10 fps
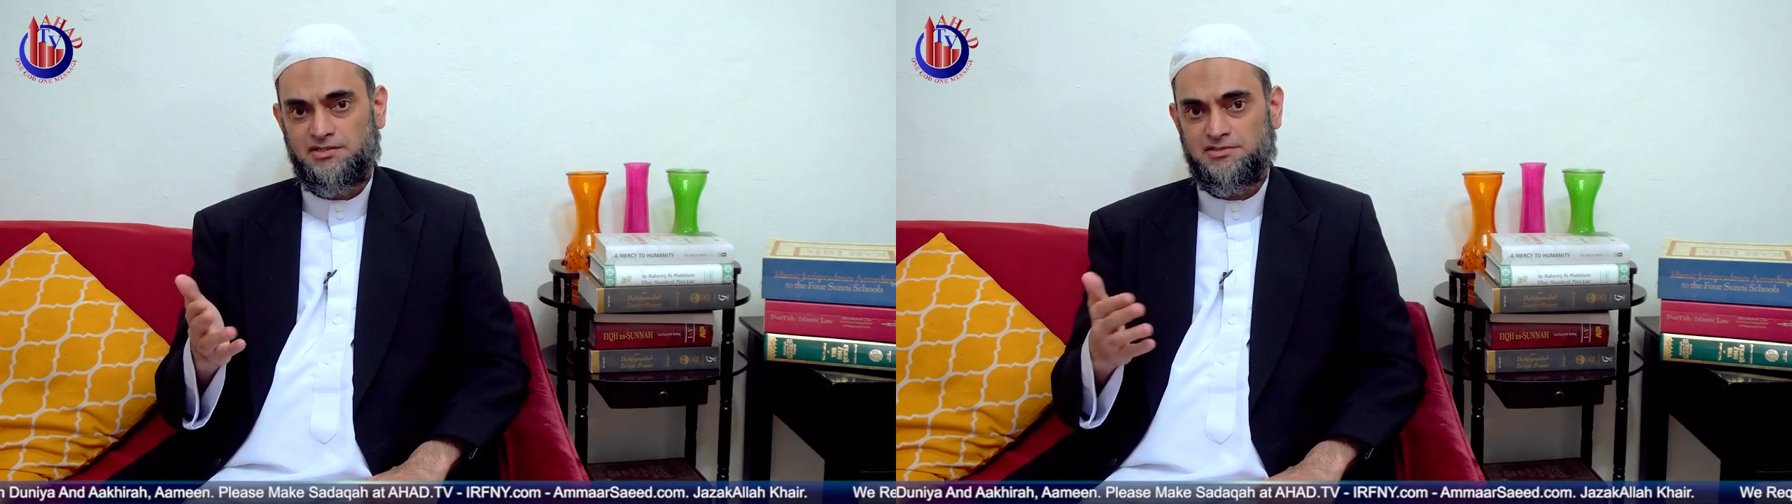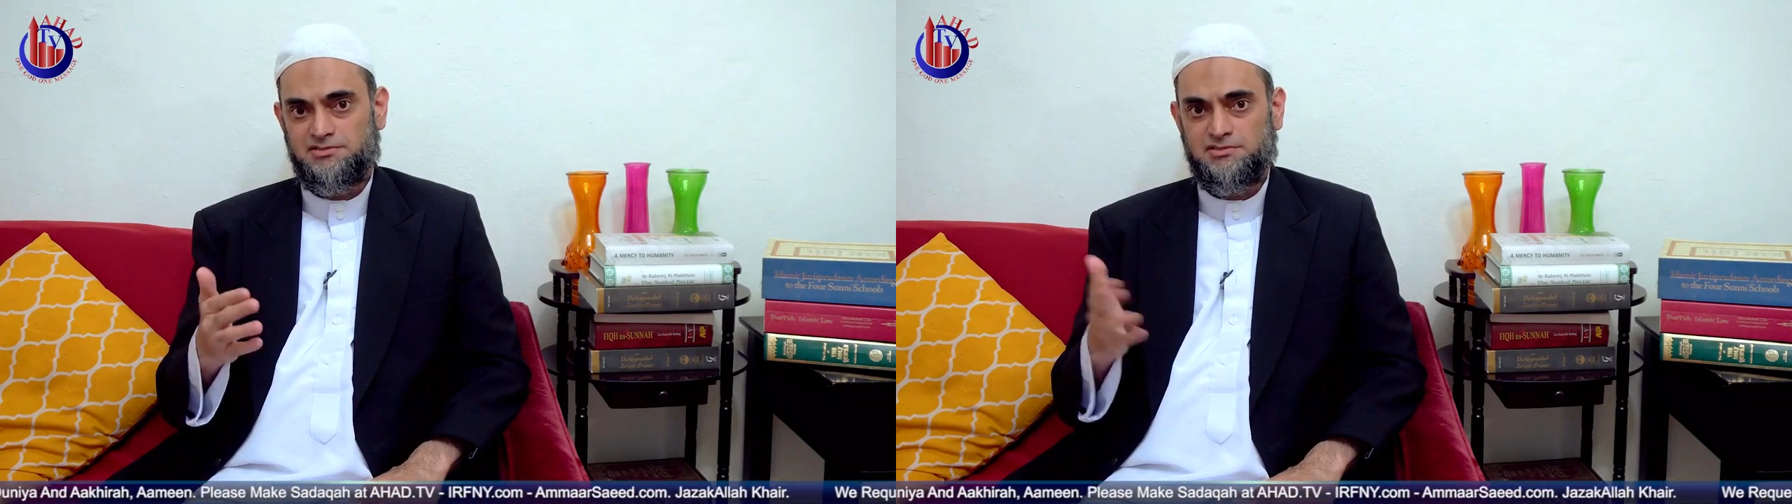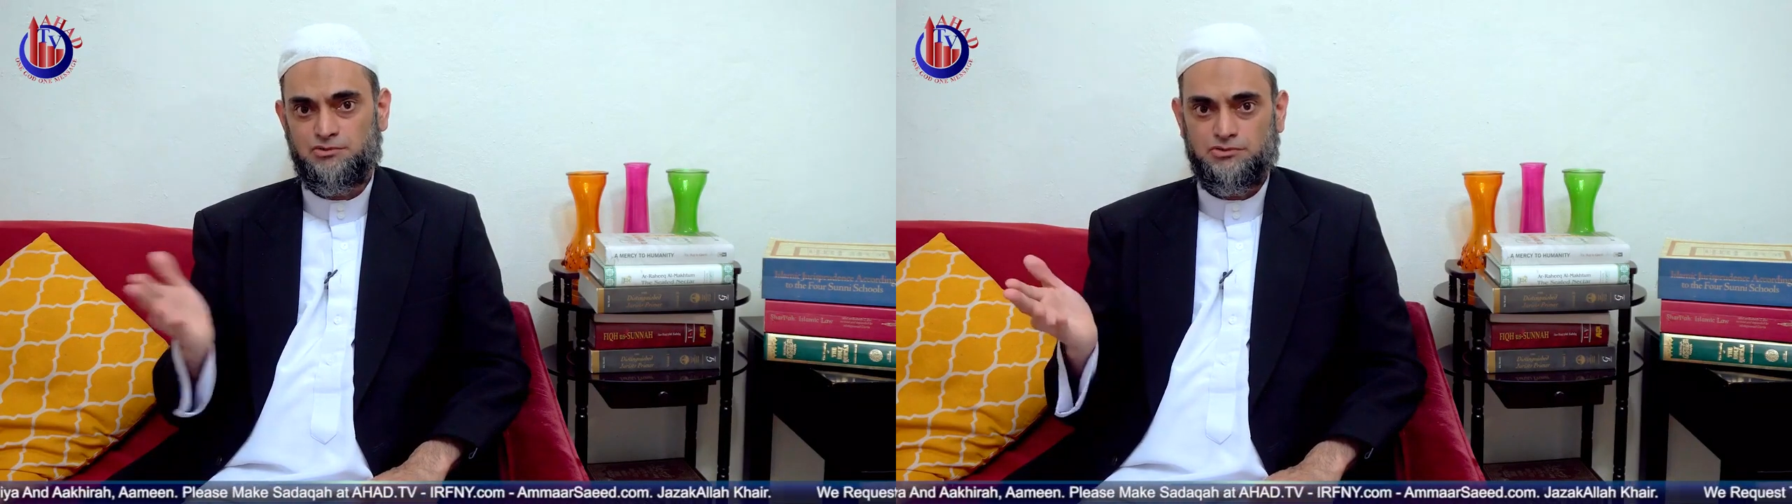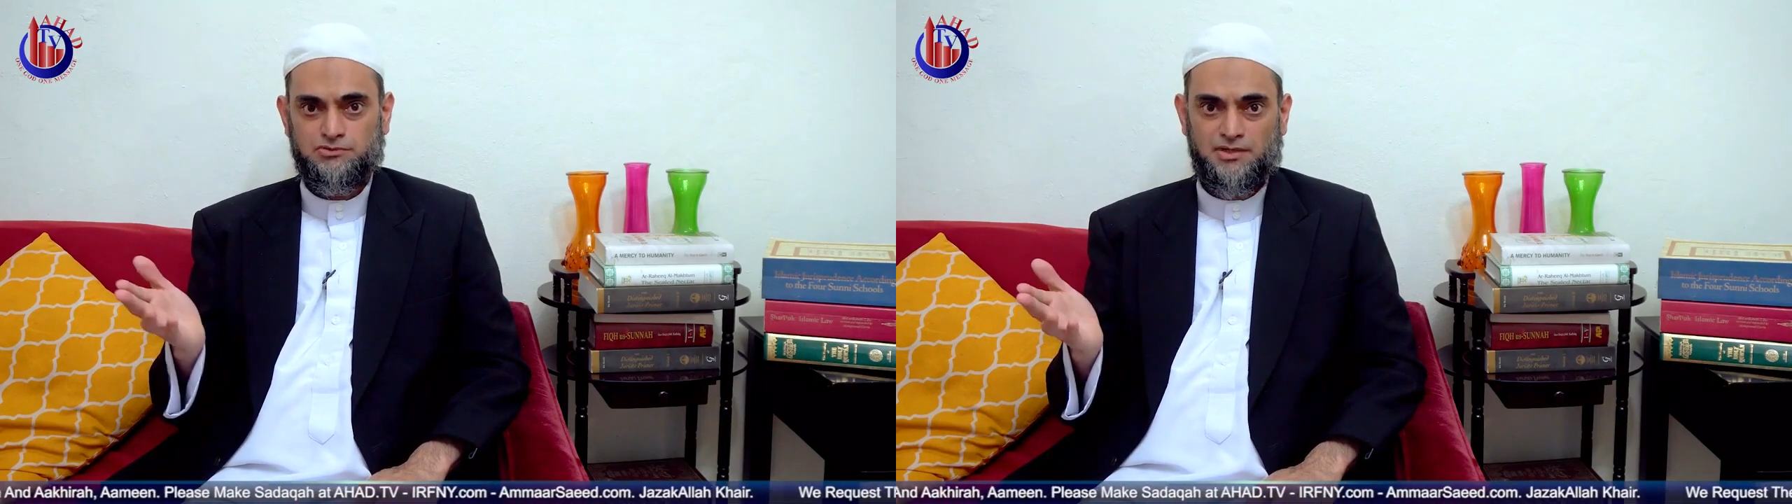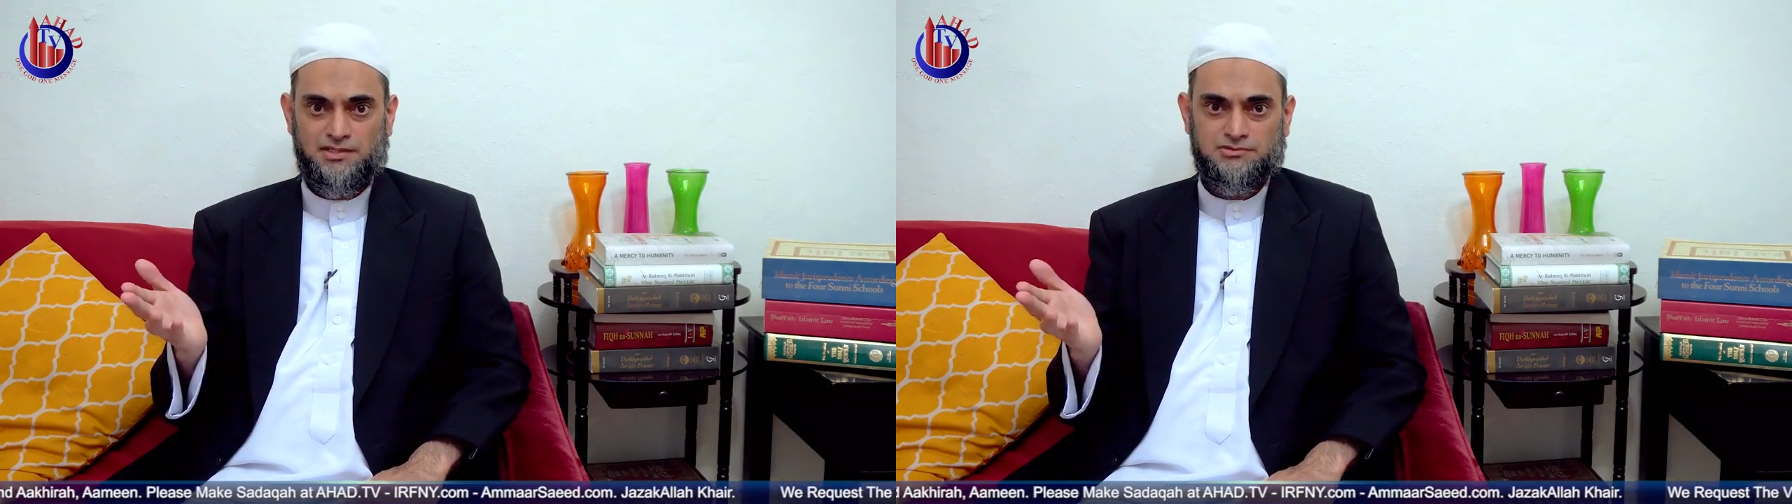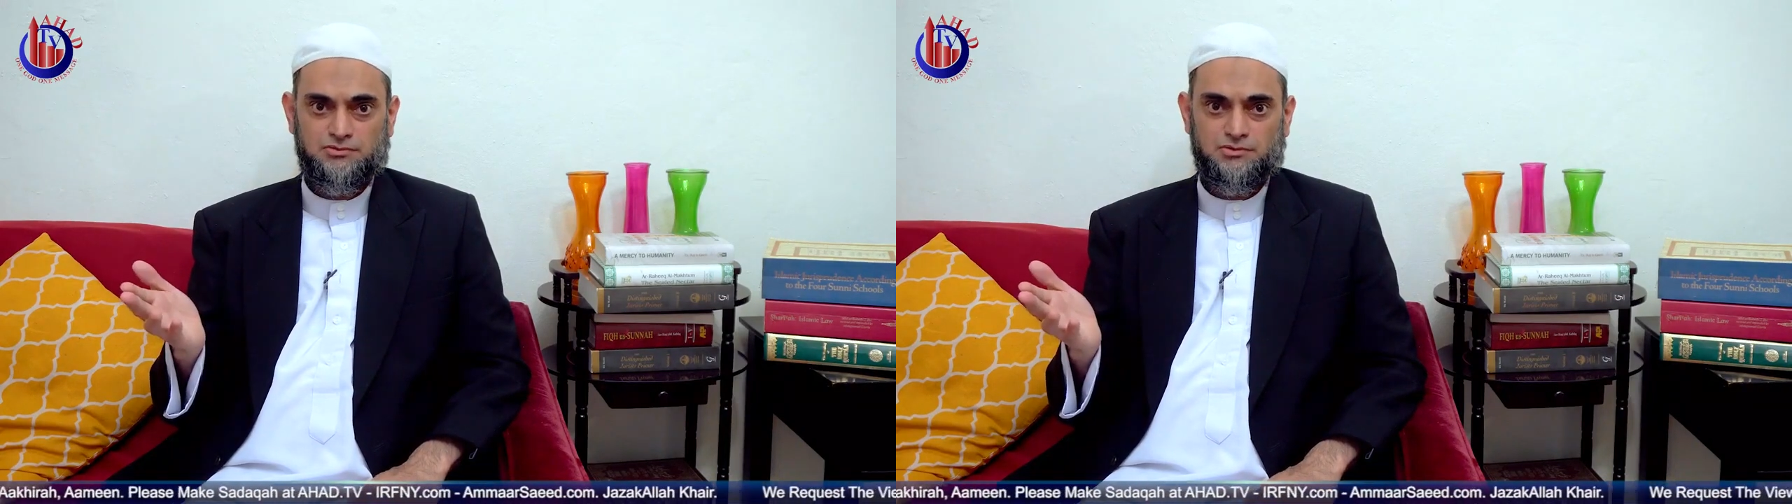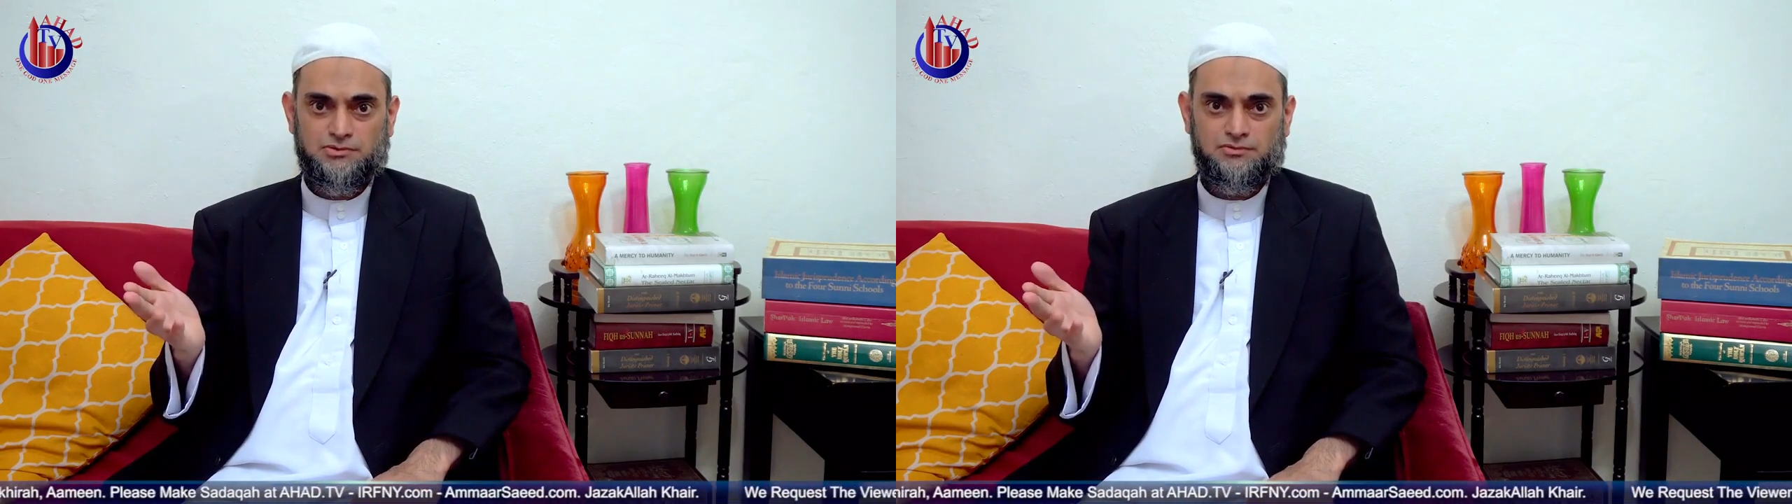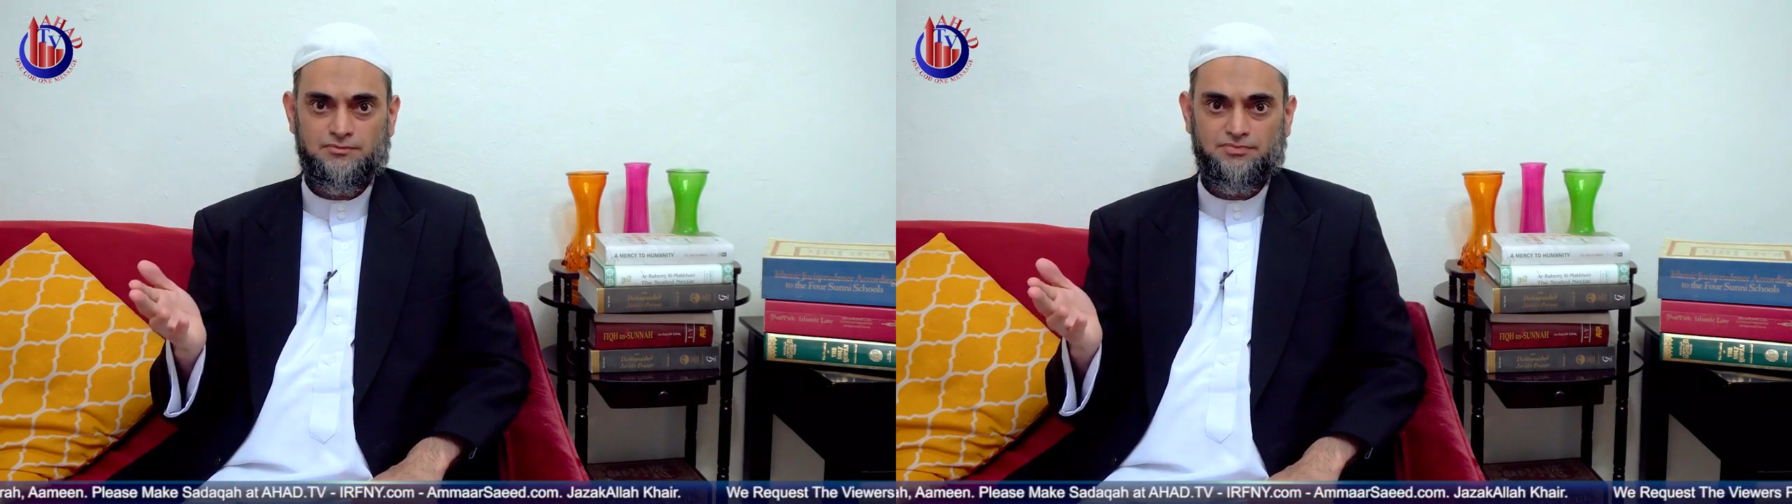He doesn't go to has to go
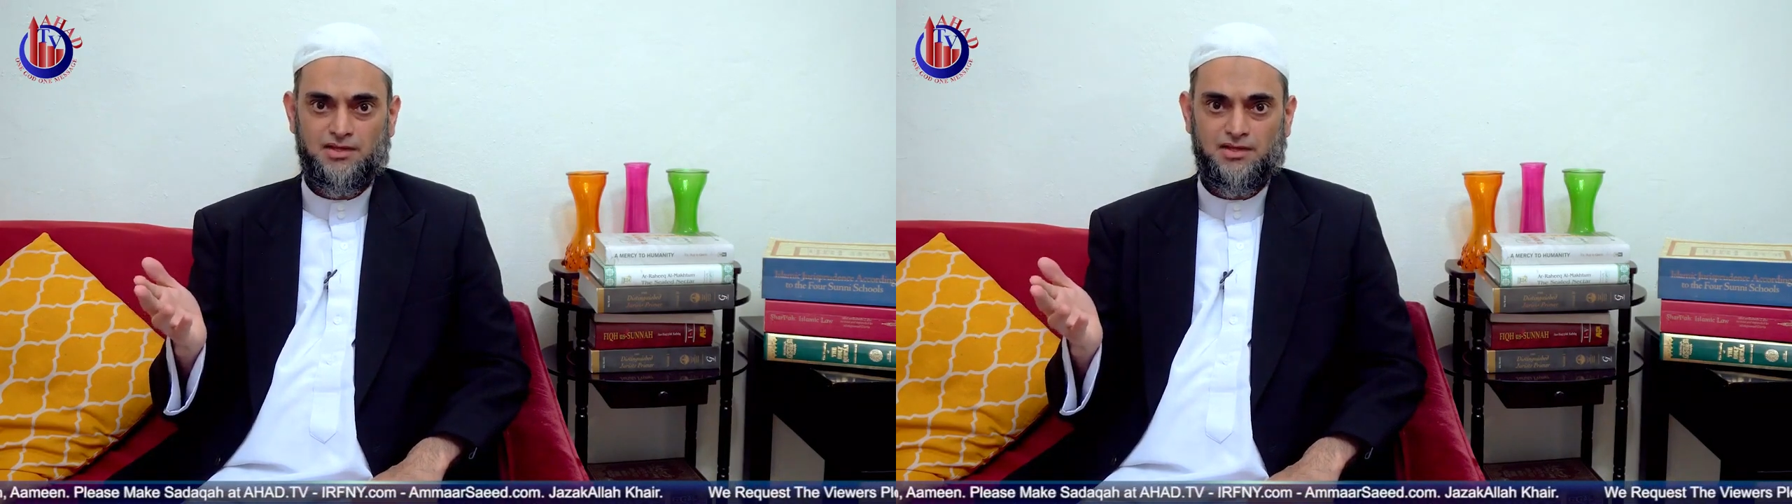to